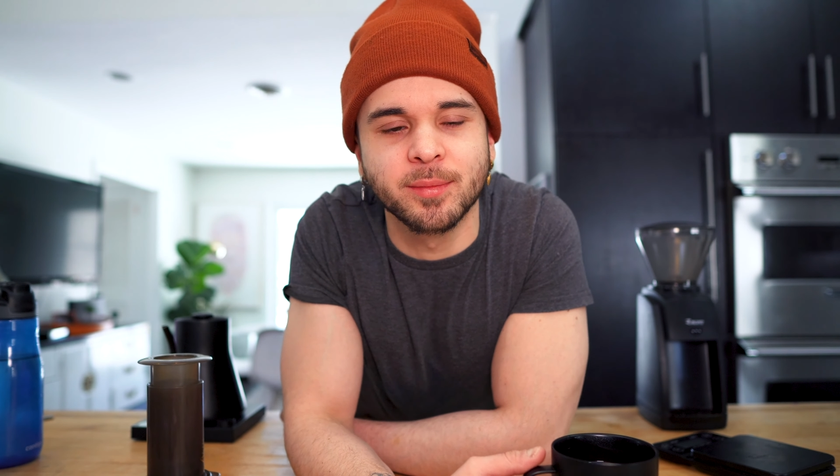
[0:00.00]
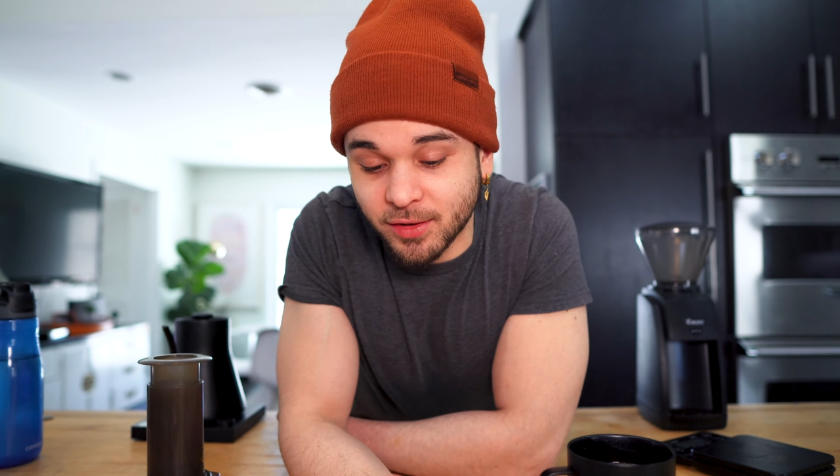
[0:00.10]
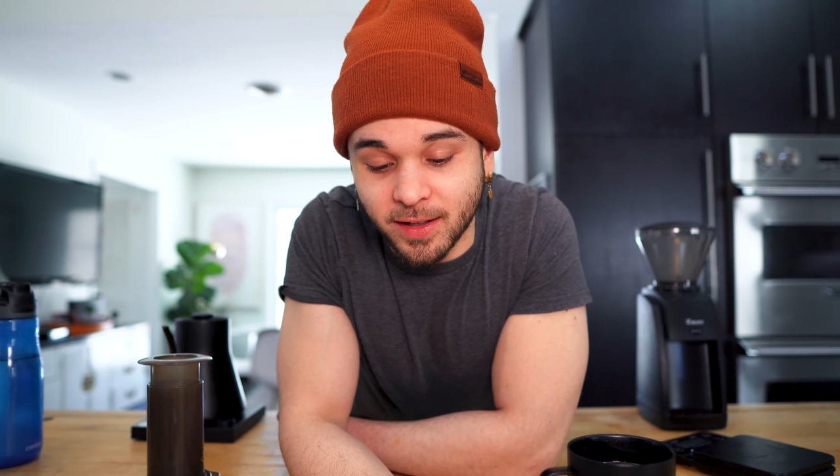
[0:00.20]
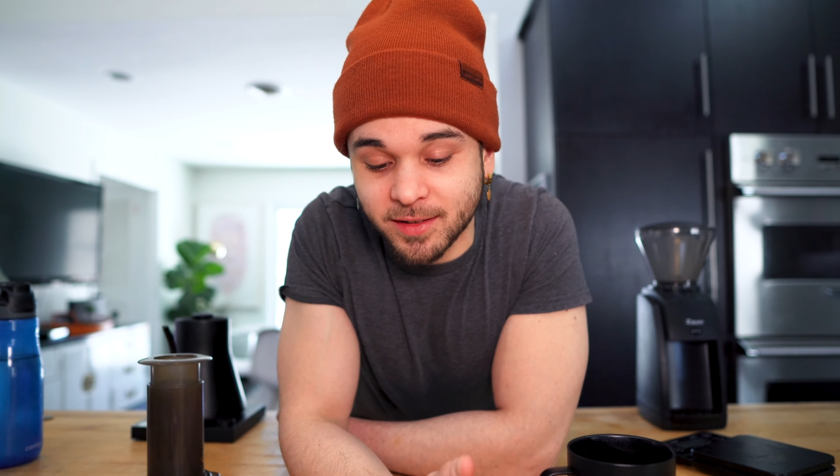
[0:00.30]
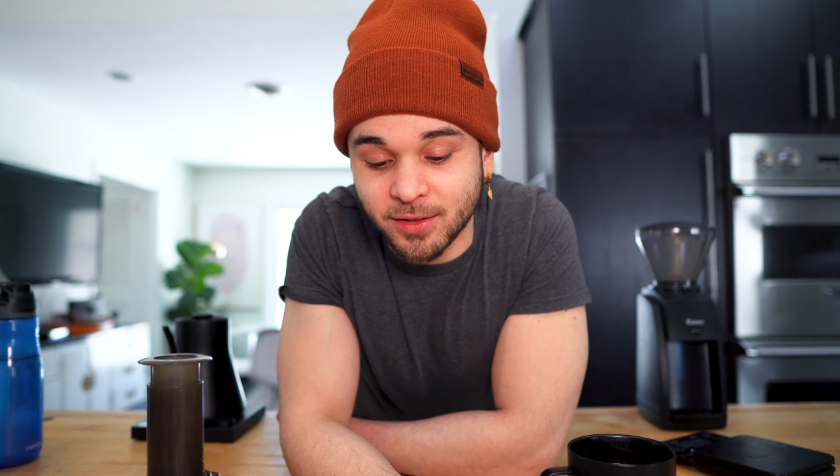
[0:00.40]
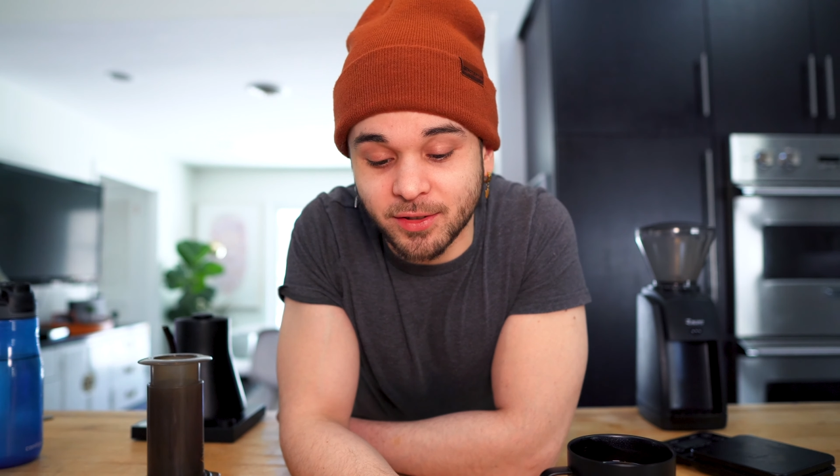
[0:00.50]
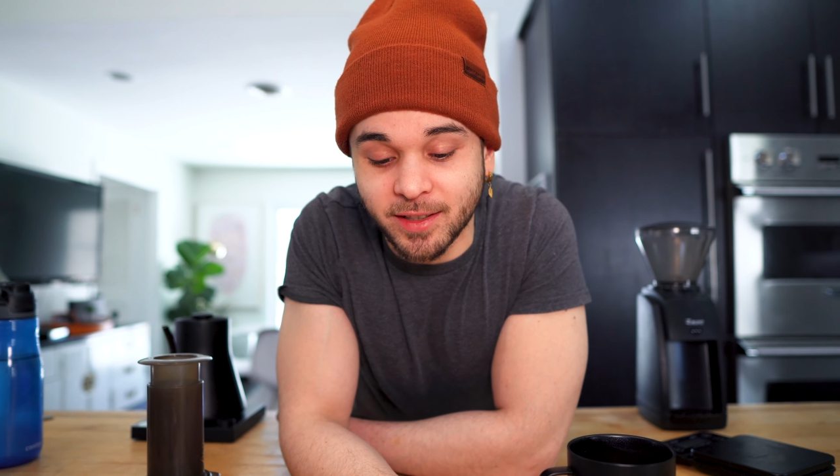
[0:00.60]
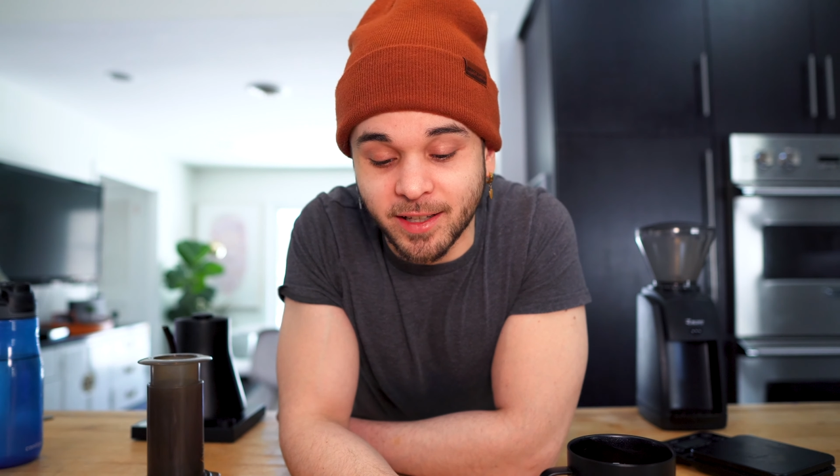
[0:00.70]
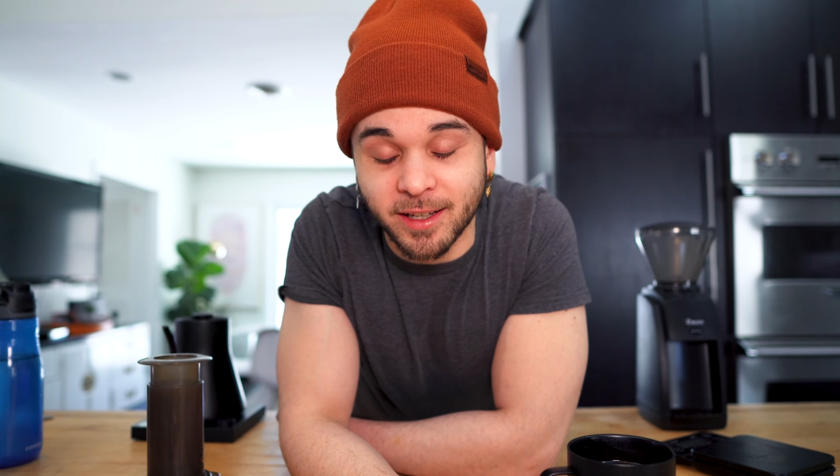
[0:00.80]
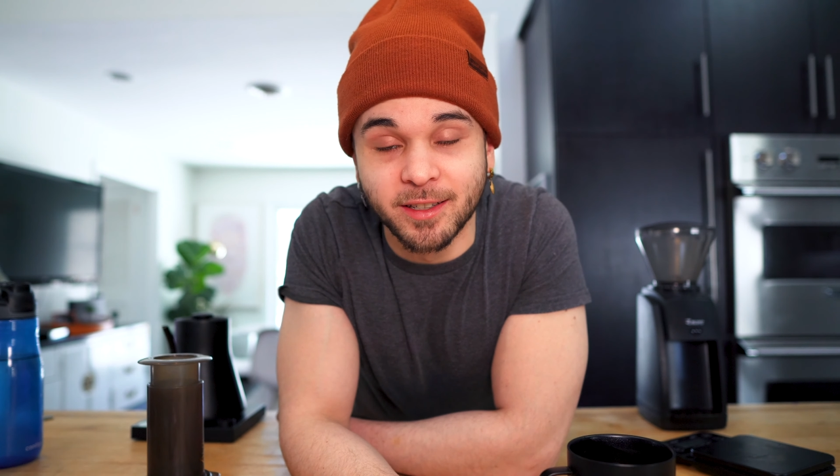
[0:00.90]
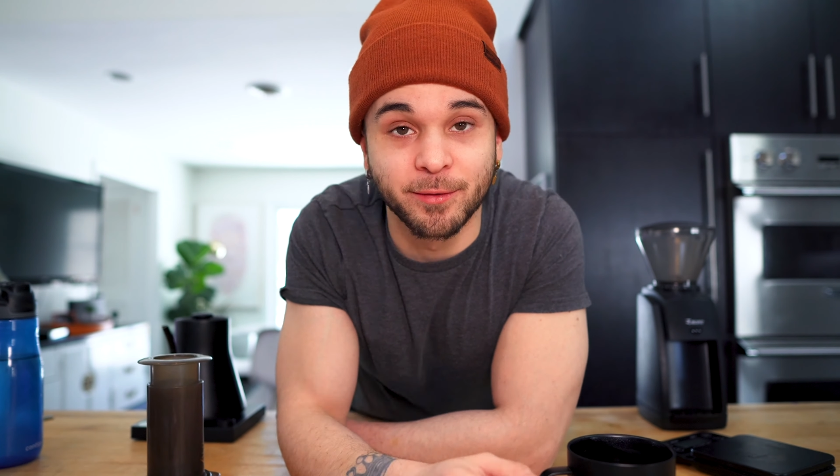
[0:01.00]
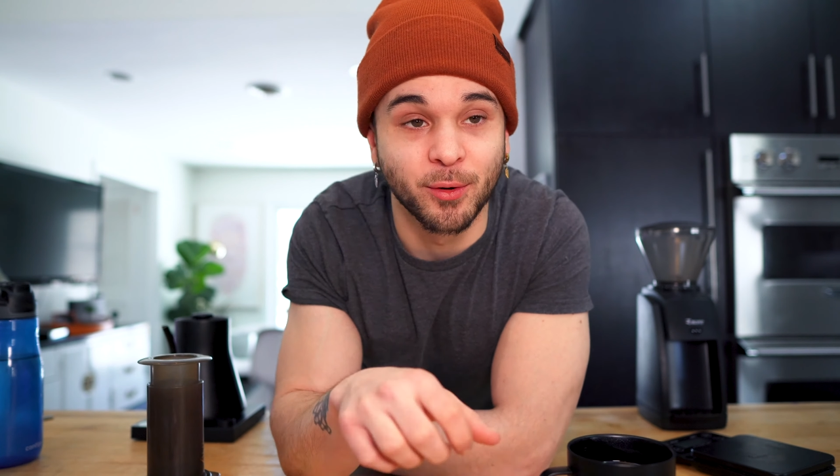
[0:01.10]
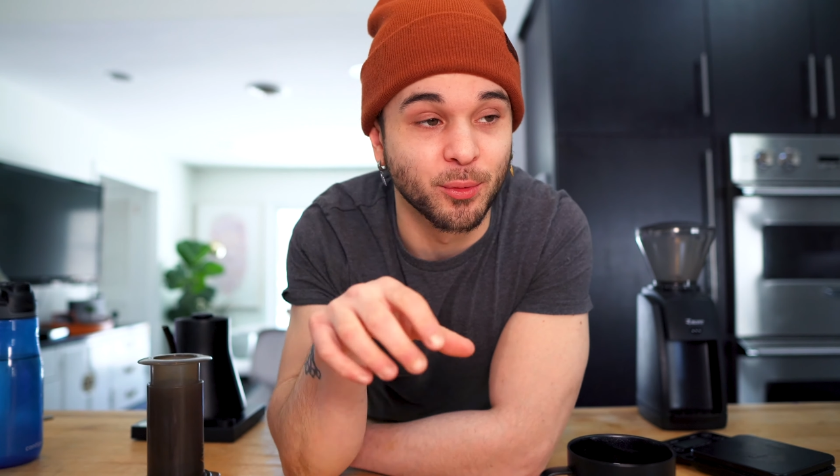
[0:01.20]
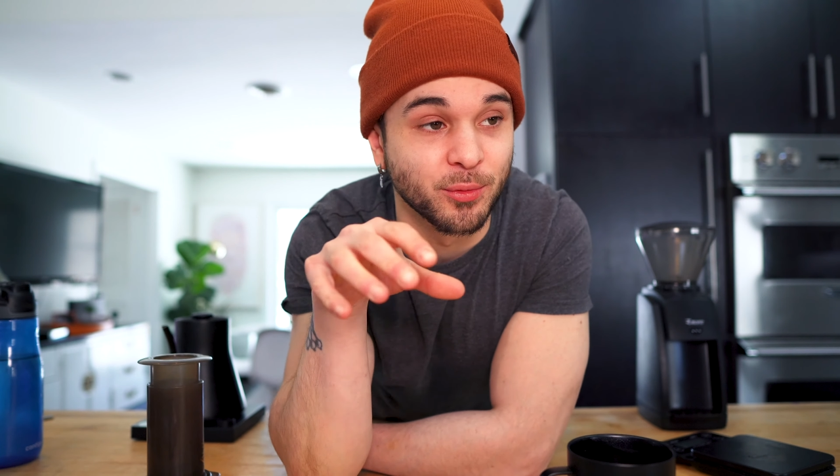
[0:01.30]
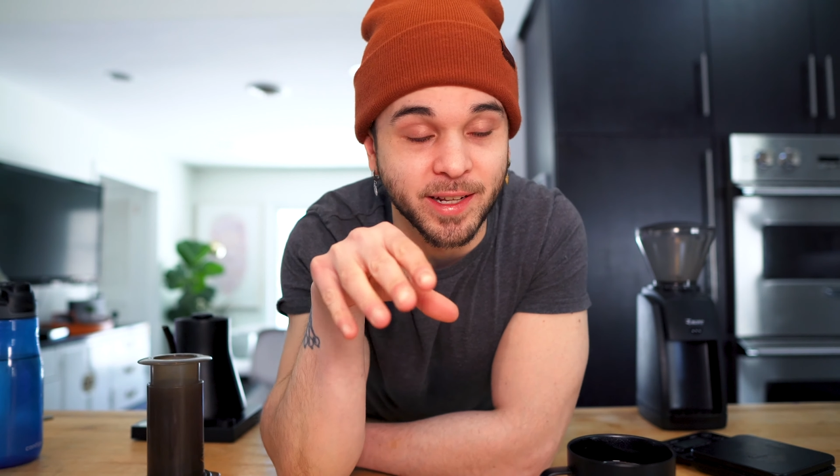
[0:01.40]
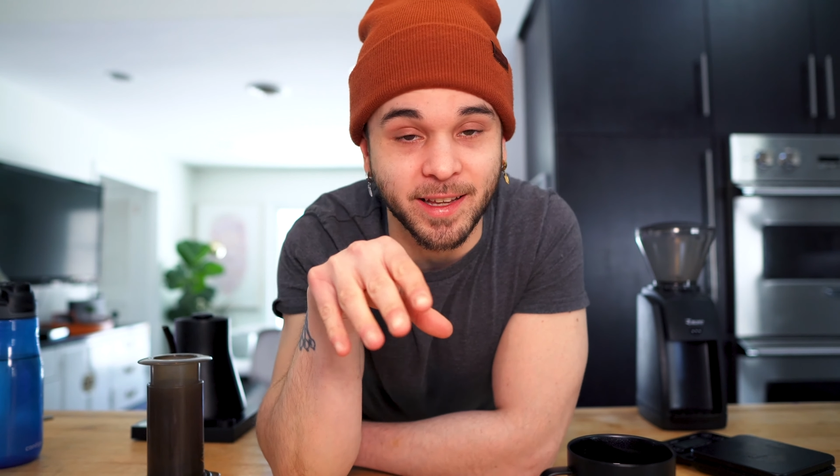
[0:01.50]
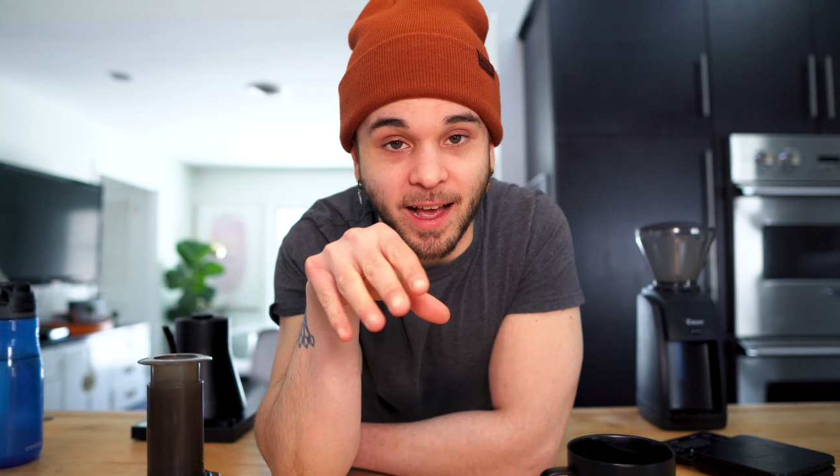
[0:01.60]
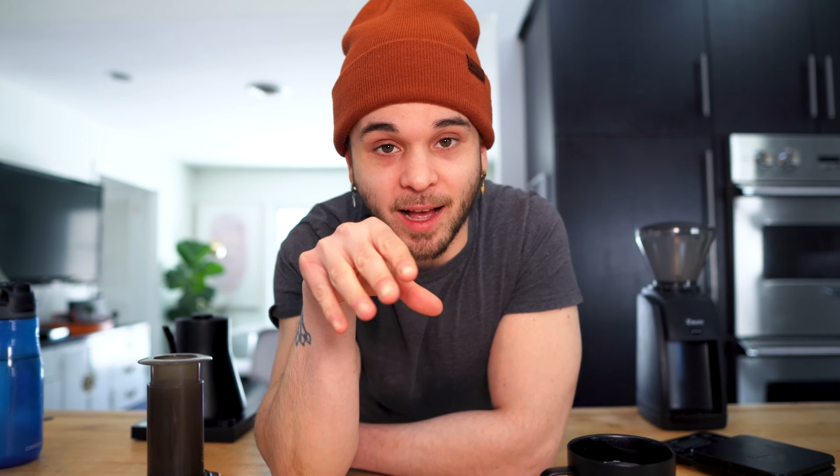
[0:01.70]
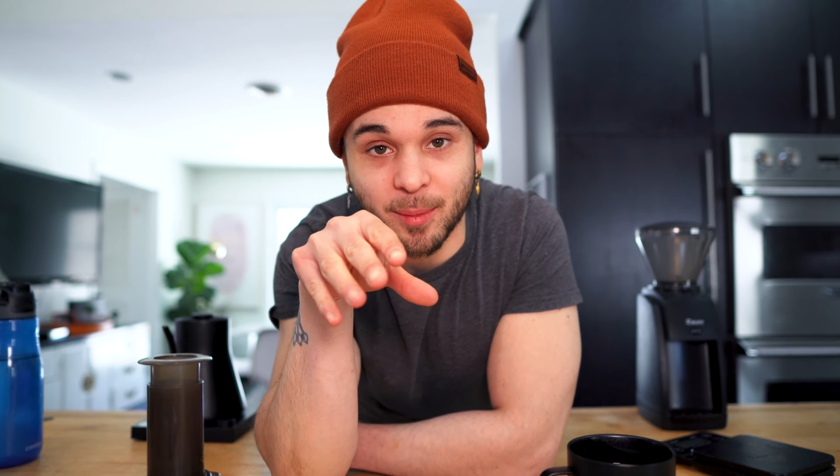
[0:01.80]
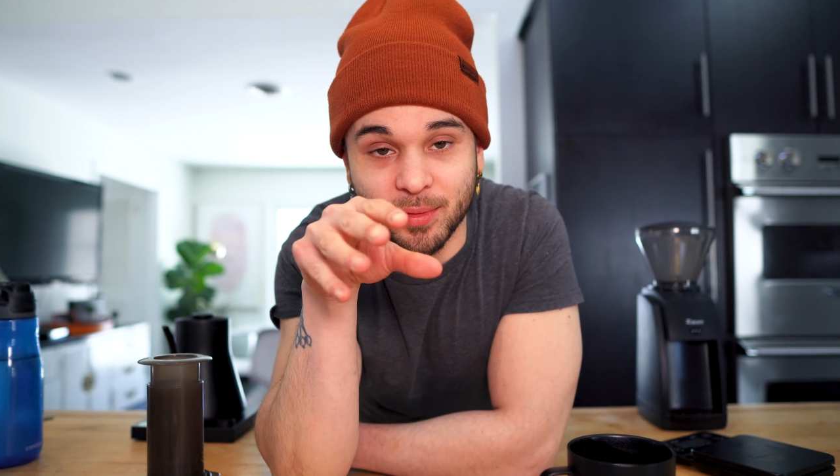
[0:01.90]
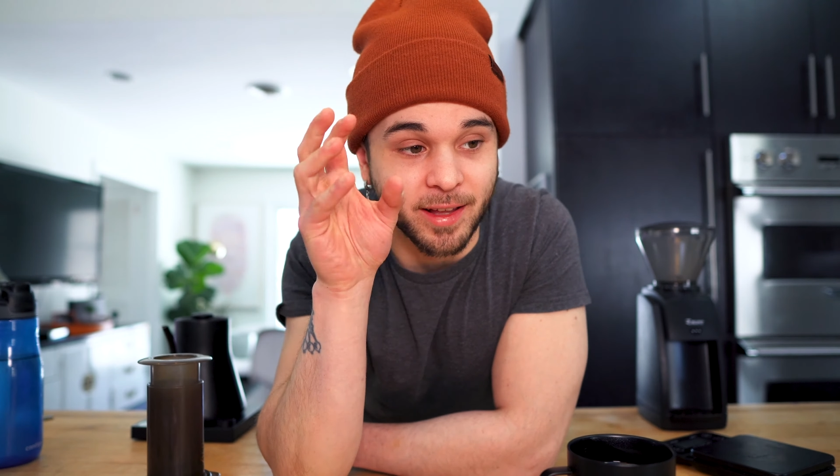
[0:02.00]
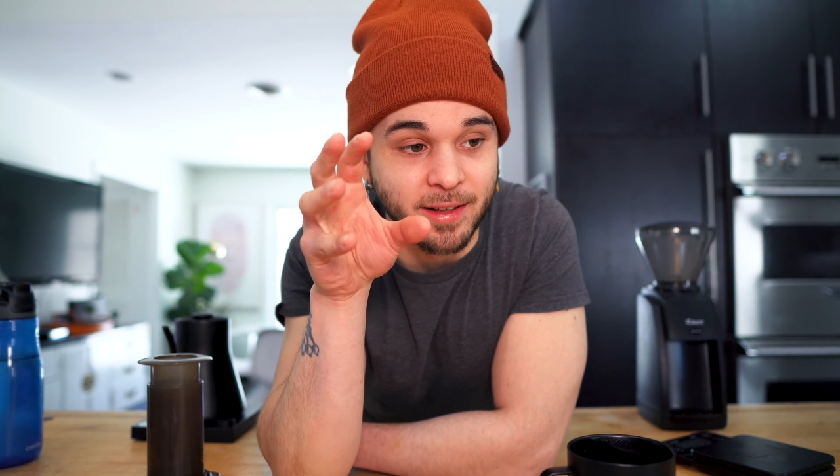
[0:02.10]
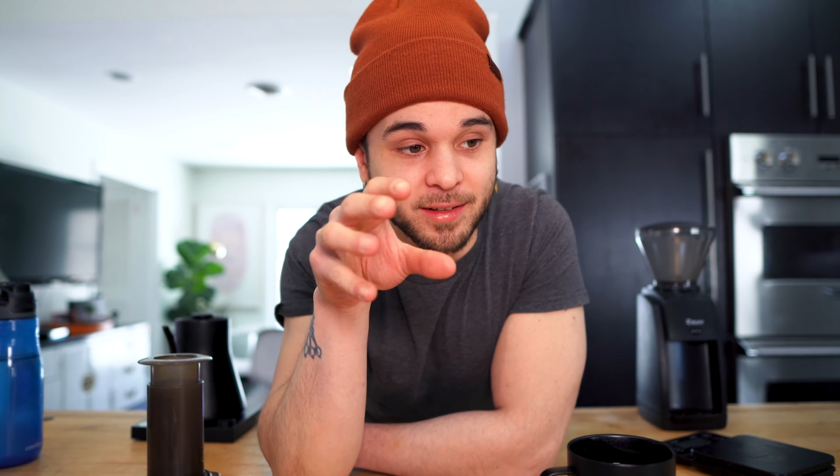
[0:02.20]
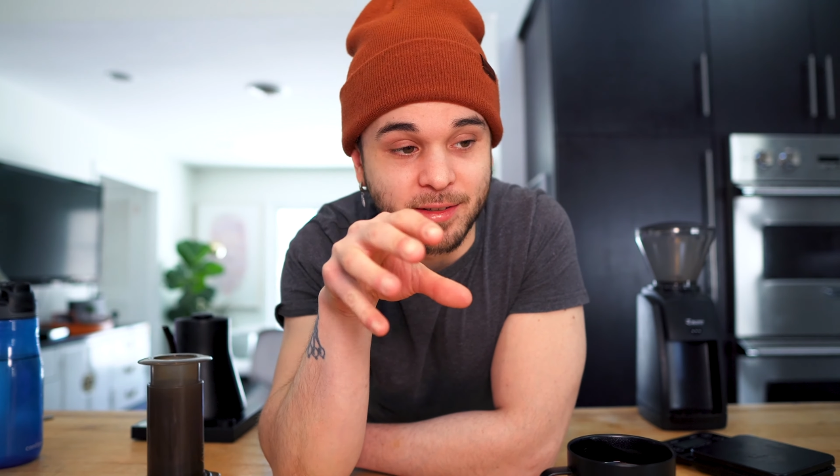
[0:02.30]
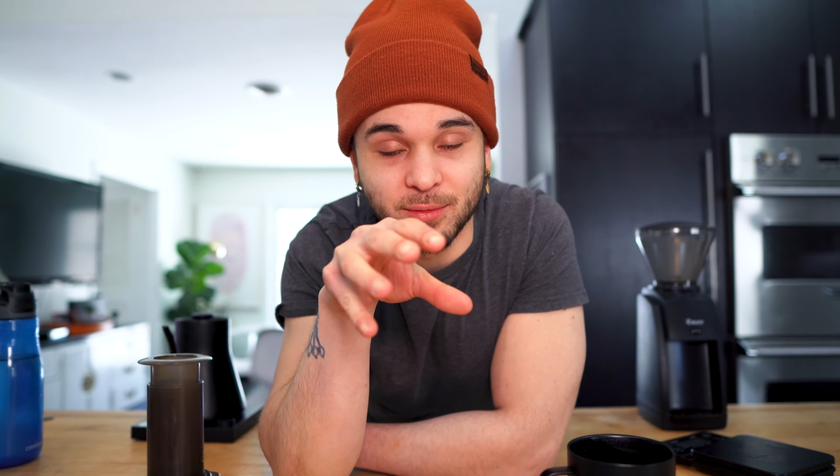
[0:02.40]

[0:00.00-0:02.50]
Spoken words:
So that's literally it. Full recap and